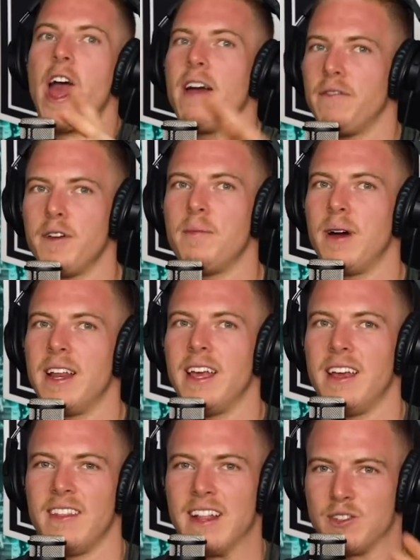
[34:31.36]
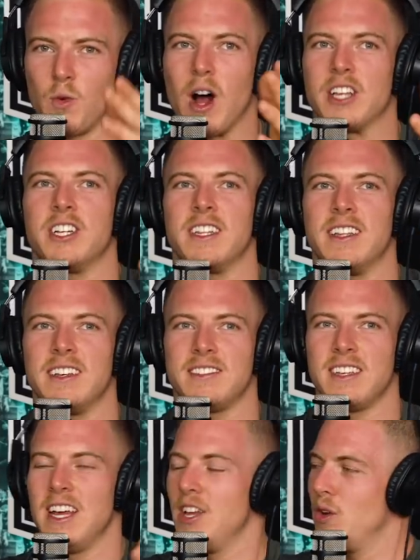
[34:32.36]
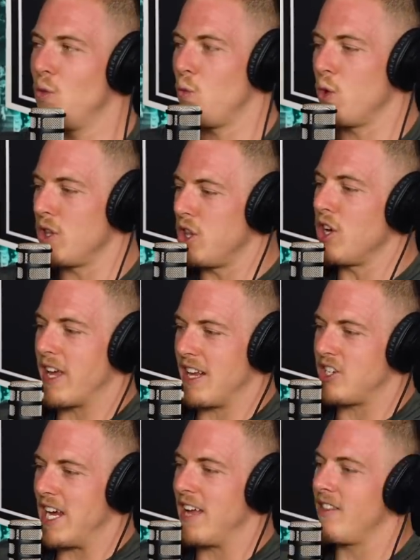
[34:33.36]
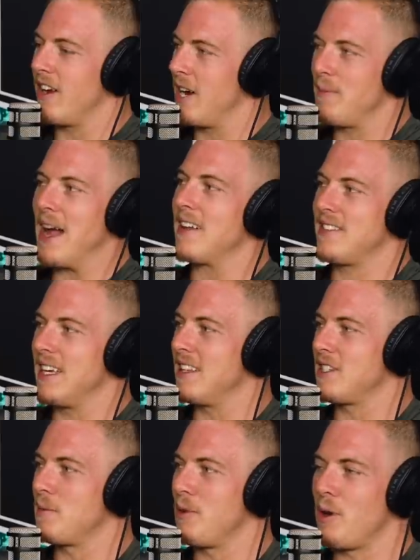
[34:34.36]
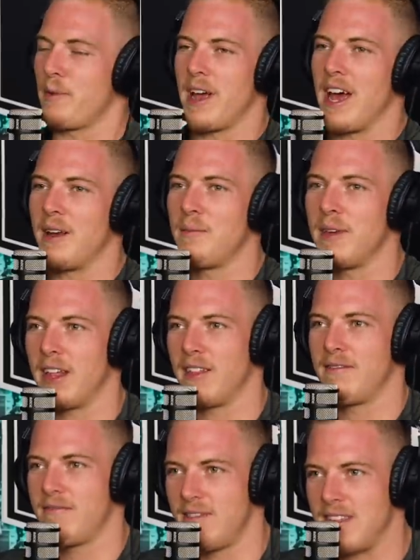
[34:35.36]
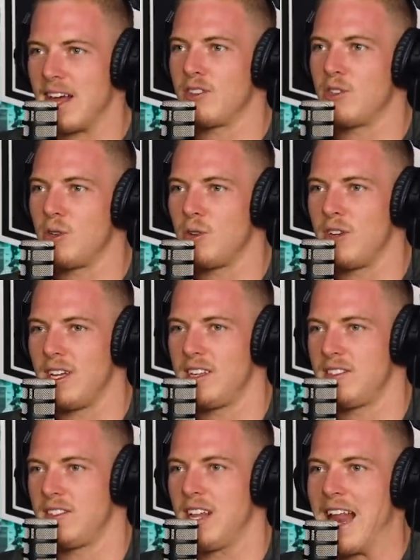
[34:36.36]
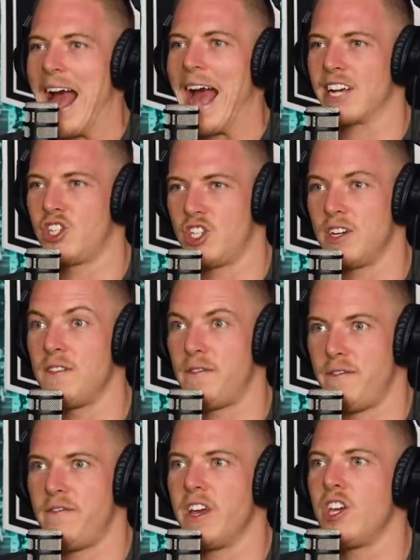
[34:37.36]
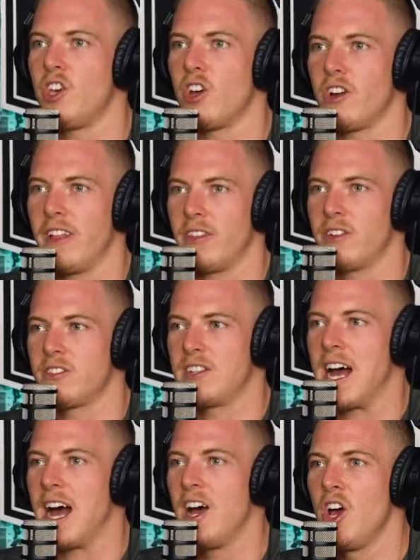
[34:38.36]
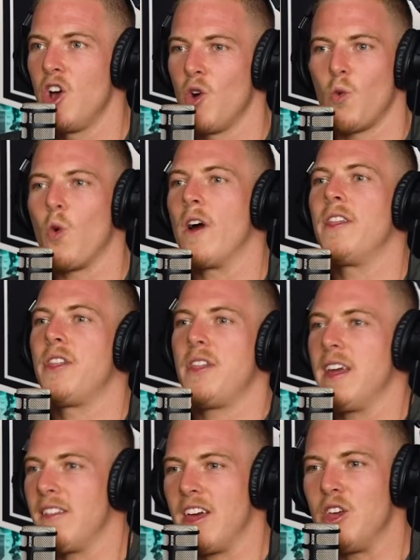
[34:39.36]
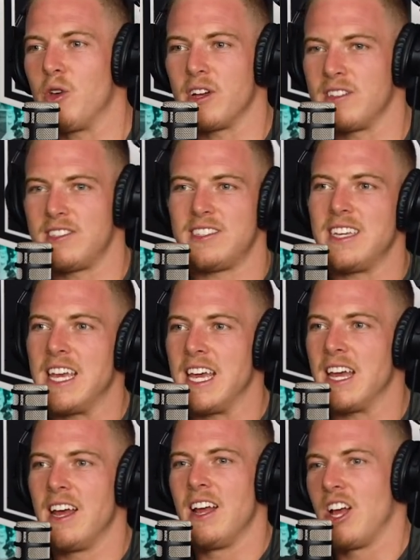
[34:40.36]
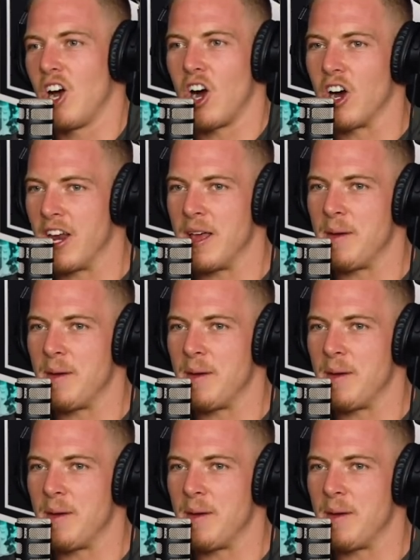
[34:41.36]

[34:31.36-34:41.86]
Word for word: everybody that's watching this would look at Chandler, and I'm not saying this to blow up your head and be like, that dude is an action figure. Like there's not one thing that you could see on